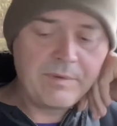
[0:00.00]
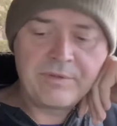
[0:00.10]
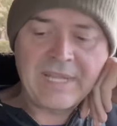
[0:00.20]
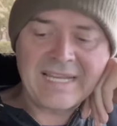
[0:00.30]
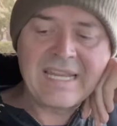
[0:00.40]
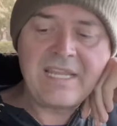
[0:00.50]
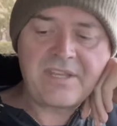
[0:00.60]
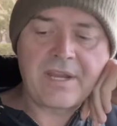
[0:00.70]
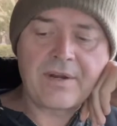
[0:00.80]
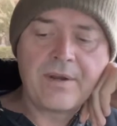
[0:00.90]

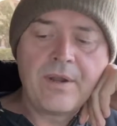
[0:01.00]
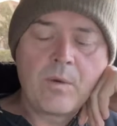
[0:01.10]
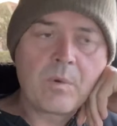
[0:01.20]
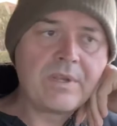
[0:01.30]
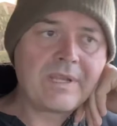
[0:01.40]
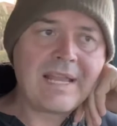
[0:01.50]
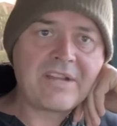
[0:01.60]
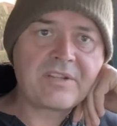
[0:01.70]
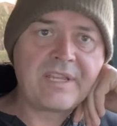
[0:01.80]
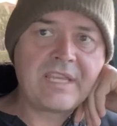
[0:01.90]
techniques here, where you can
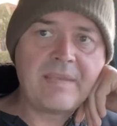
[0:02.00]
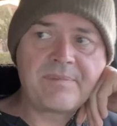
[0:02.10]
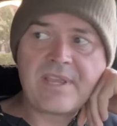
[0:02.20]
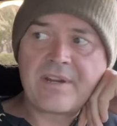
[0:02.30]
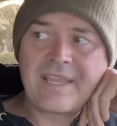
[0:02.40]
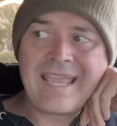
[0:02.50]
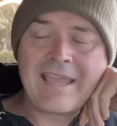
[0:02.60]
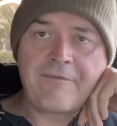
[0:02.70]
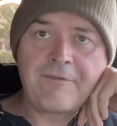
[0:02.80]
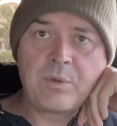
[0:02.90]
actually keep, say, your
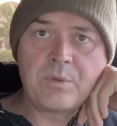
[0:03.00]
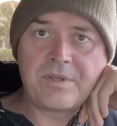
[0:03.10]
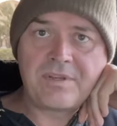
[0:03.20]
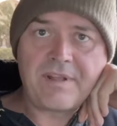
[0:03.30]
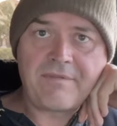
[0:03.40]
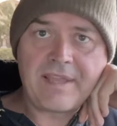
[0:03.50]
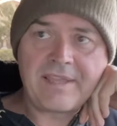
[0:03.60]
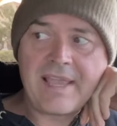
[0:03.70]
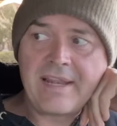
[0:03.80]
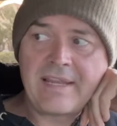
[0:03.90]
canned foods and stuff
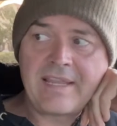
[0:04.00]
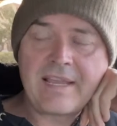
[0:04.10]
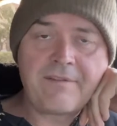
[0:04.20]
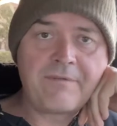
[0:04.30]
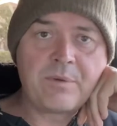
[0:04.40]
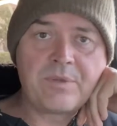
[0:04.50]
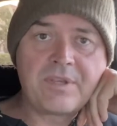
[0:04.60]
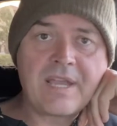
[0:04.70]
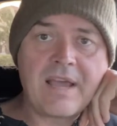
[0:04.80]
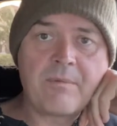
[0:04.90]
like that. Any kind of foods
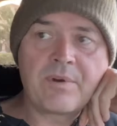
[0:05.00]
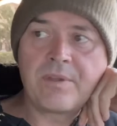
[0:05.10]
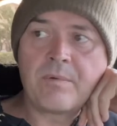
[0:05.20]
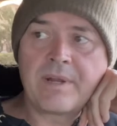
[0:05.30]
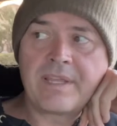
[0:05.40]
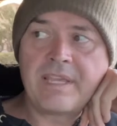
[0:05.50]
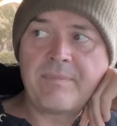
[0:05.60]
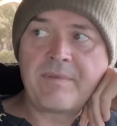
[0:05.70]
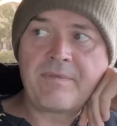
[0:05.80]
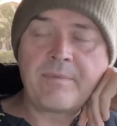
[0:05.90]
you got where you want to
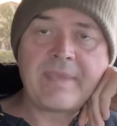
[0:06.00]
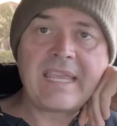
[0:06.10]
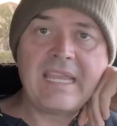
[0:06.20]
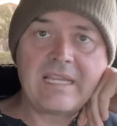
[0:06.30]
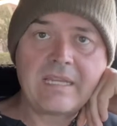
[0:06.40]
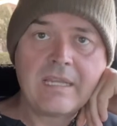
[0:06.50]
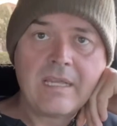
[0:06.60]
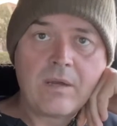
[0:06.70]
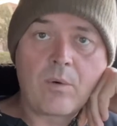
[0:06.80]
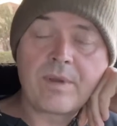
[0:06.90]
keep them from heat
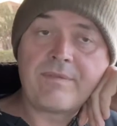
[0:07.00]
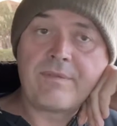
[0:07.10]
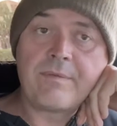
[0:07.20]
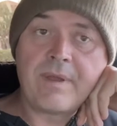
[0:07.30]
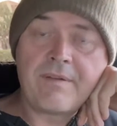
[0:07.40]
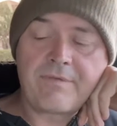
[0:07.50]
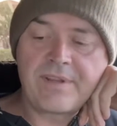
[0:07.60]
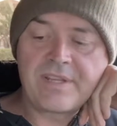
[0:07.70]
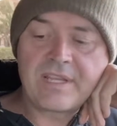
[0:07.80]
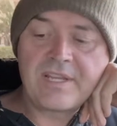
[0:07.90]
or even
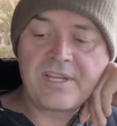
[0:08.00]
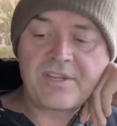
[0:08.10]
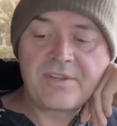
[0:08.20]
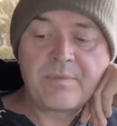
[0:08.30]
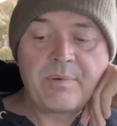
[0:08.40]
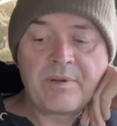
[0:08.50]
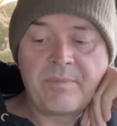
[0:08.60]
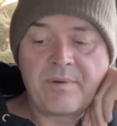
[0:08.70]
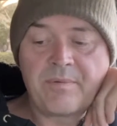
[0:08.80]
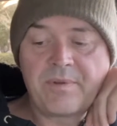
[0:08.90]
freezing conditions, you put
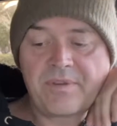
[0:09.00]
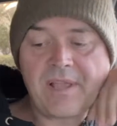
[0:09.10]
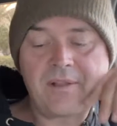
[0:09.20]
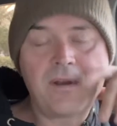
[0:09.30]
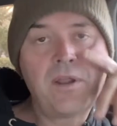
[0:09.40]
them in a root cellar.